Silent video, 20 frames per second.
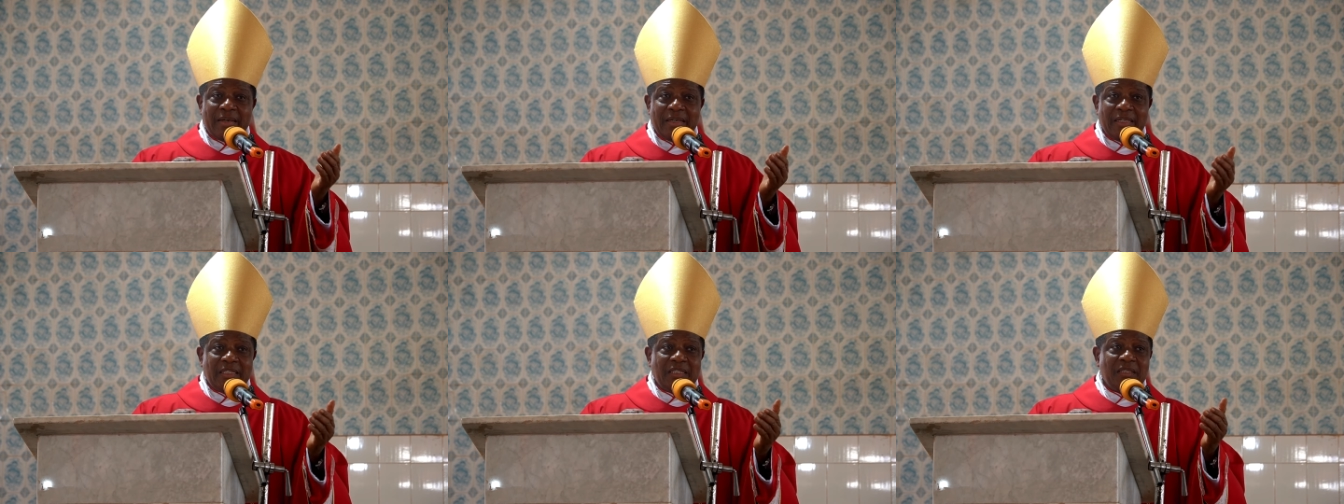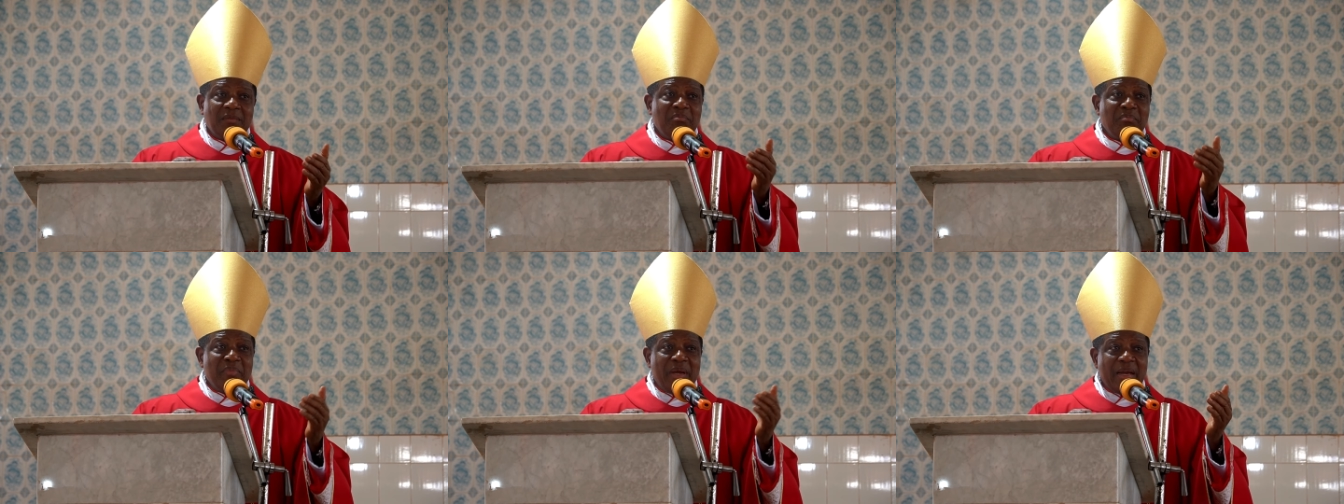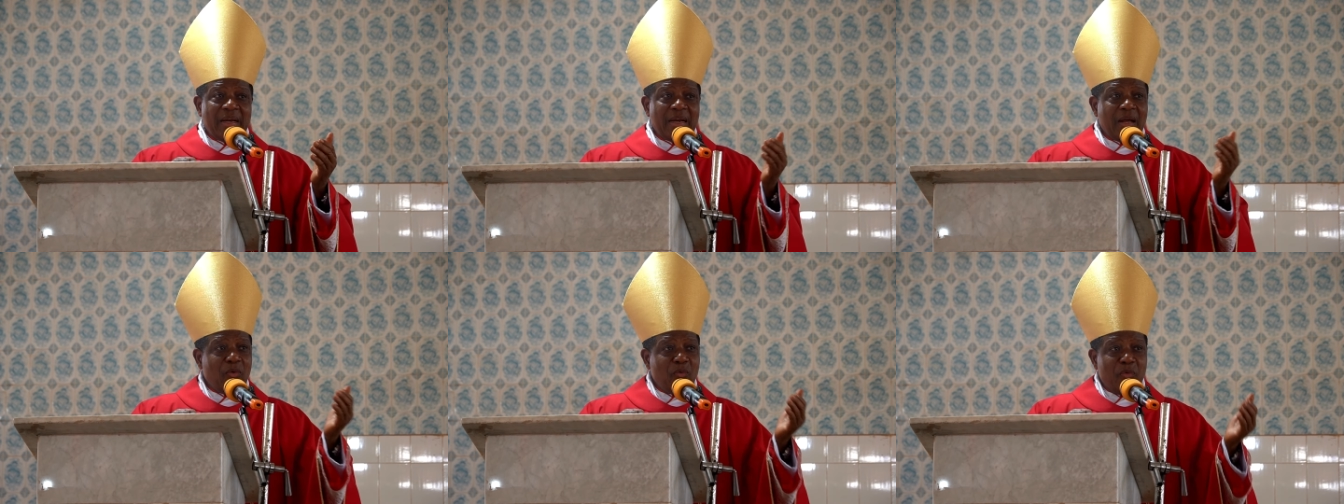great
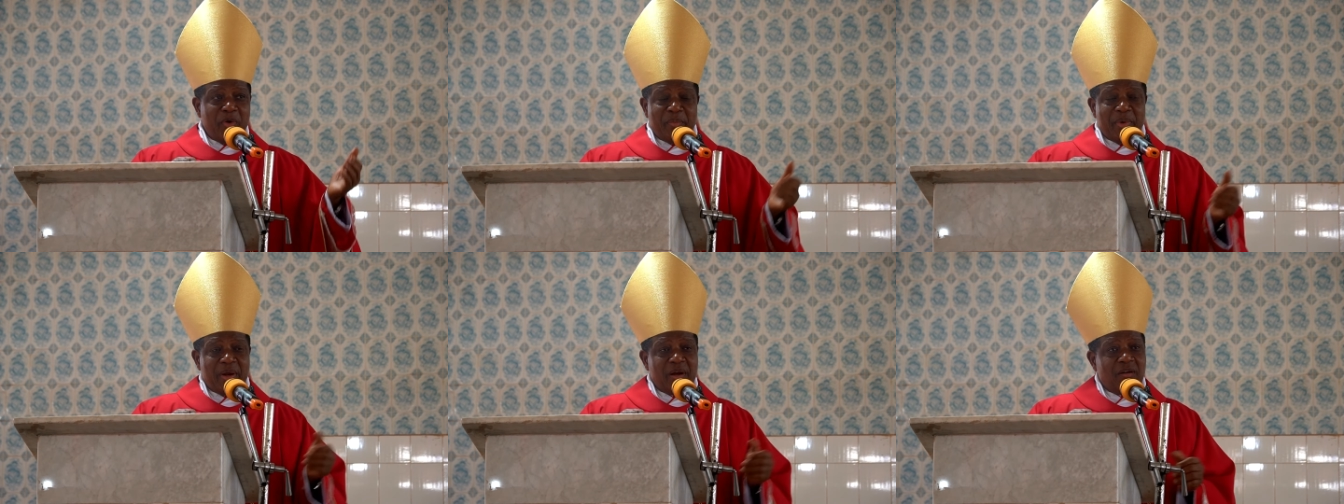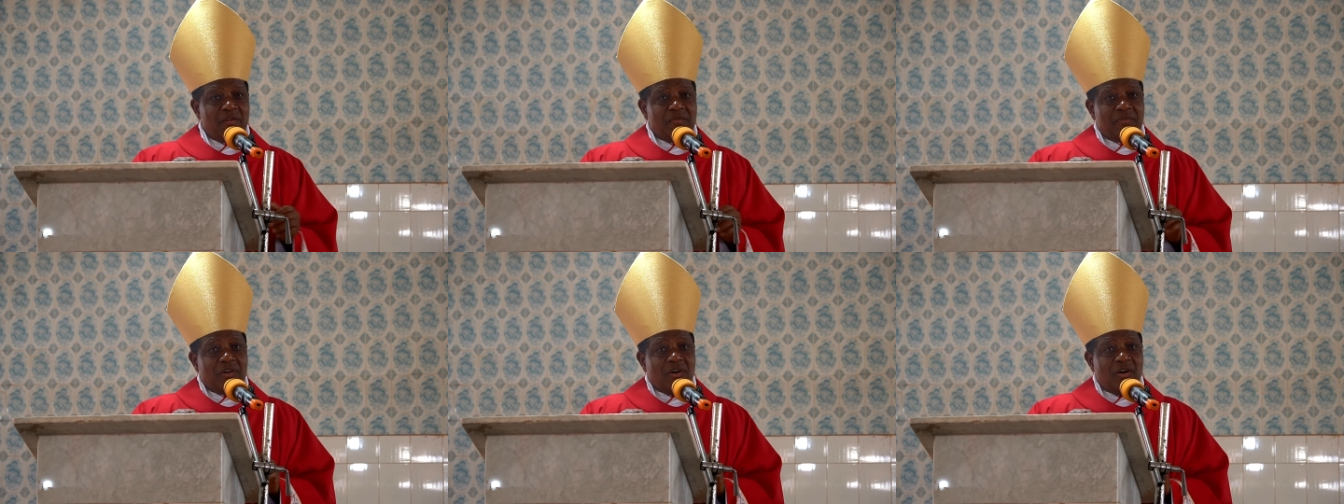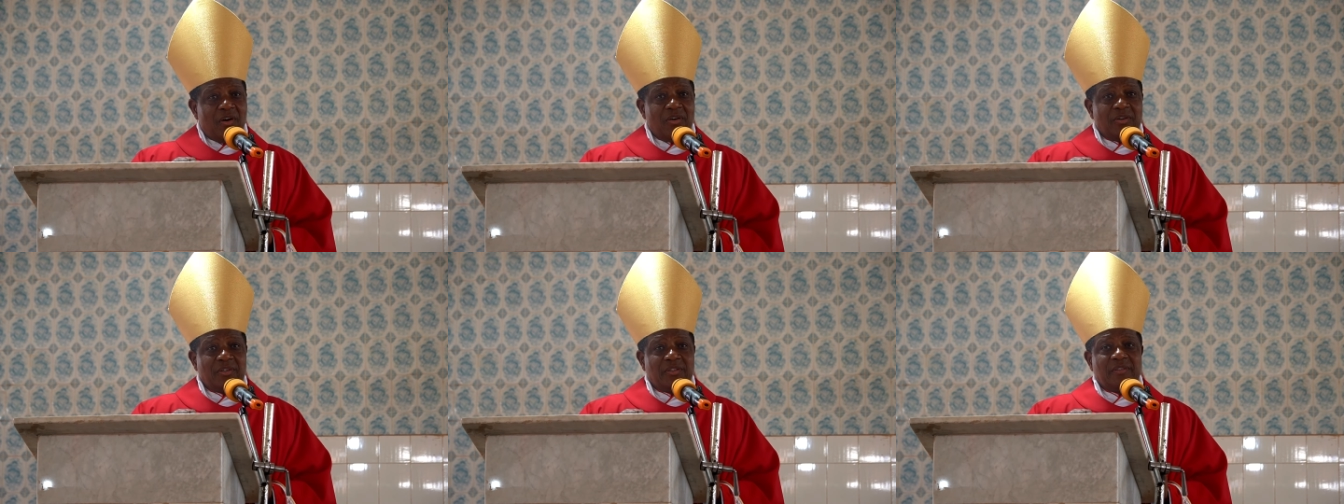men and women of
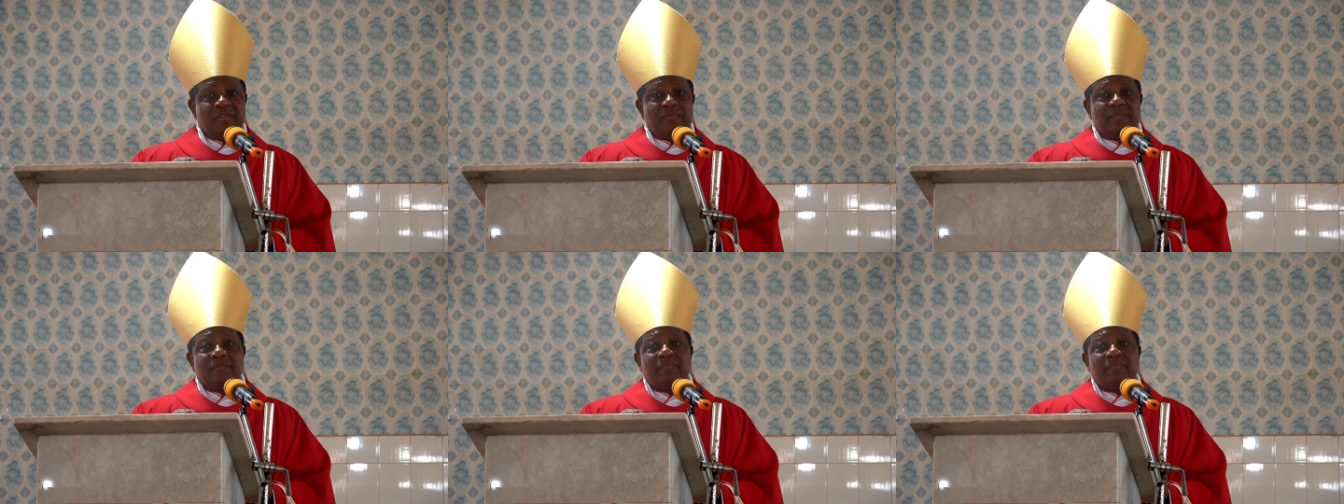God.